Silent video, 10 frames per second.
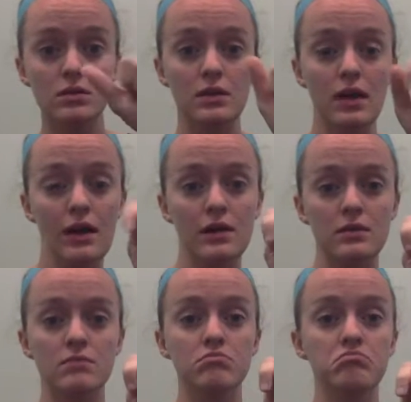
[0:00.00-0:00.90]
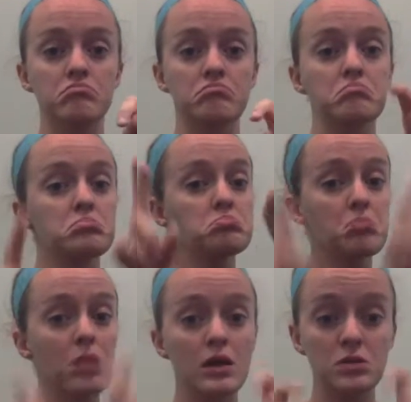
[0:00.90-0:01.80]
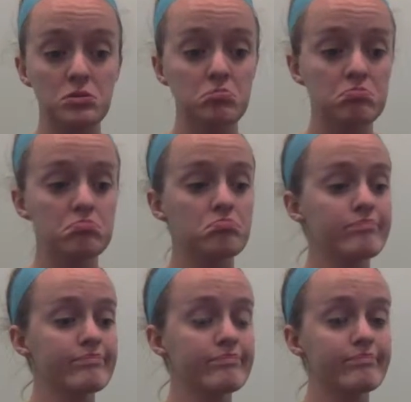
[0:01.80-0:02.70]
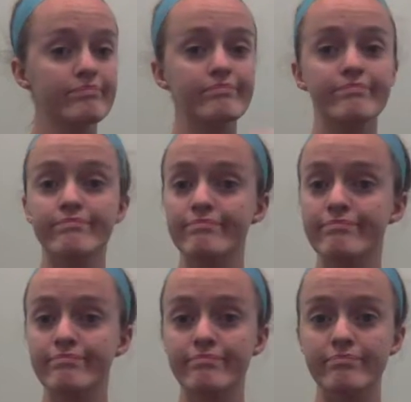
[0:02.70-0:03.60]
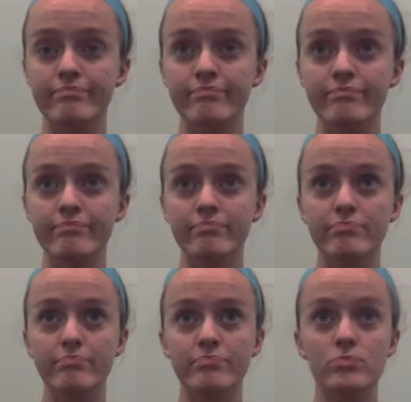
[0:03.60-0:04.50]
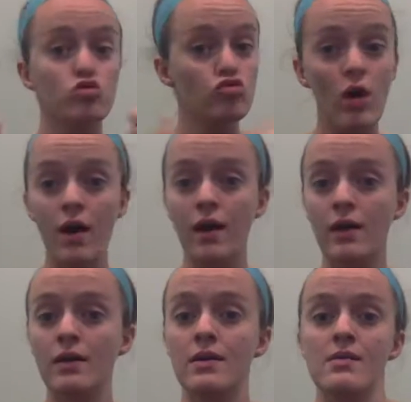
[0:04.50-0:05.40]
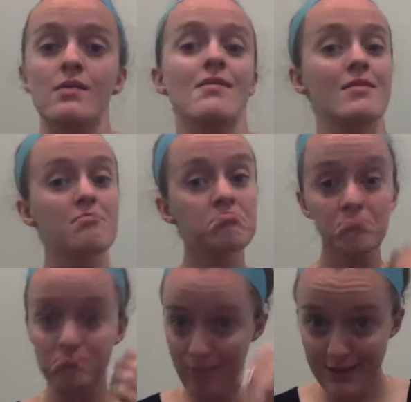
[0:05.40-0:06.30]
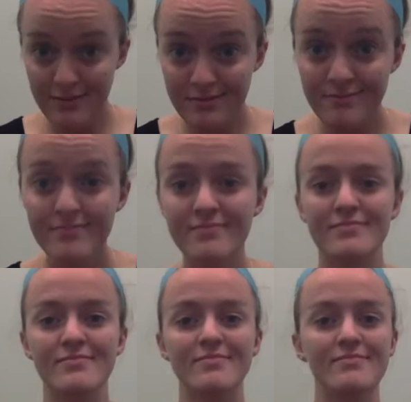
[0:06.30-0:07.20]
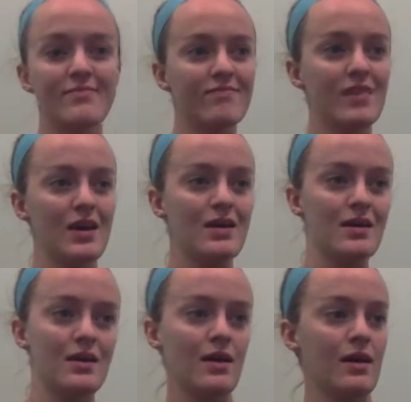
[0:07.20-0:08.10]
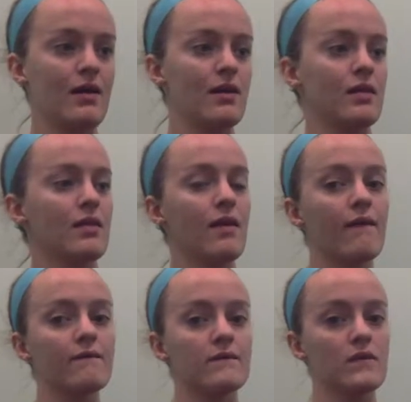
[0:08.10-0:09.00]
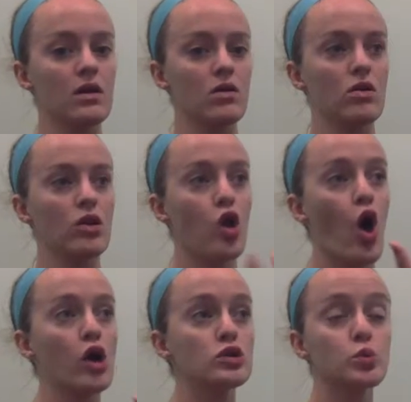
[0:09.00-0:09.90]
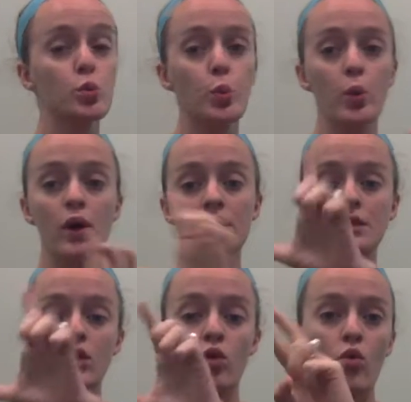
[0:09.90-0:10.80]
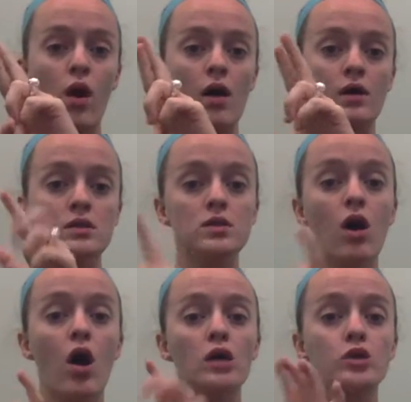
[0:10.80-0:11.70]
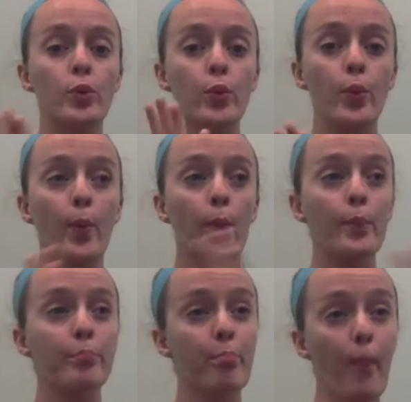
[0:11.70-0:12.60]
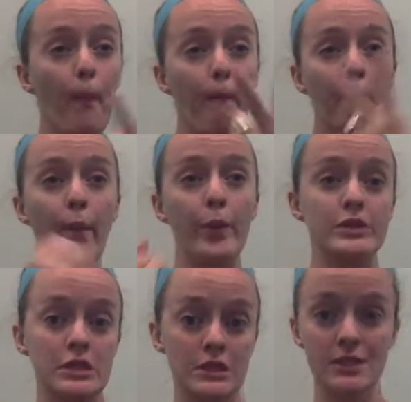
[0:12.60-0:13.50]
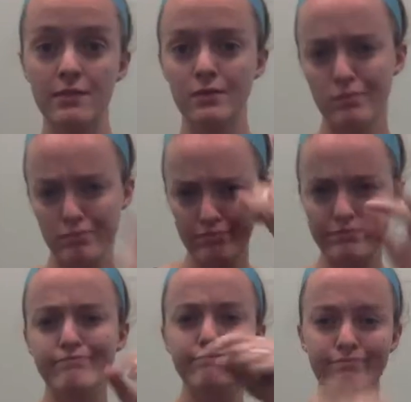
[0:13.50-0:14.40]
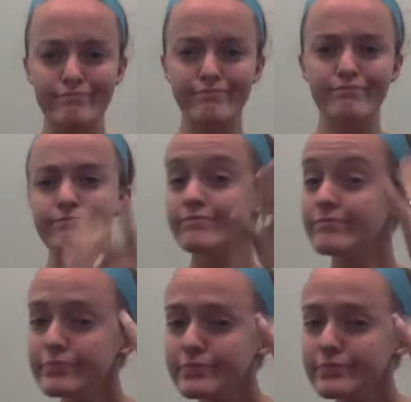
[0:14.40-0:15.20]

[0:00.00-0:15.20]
test. I did well in that and got accepted into both the Fayetteville Law School and the UALR Law School, and I chose to go to UALR for a number of reasons. One, my family lives here in Little Rock,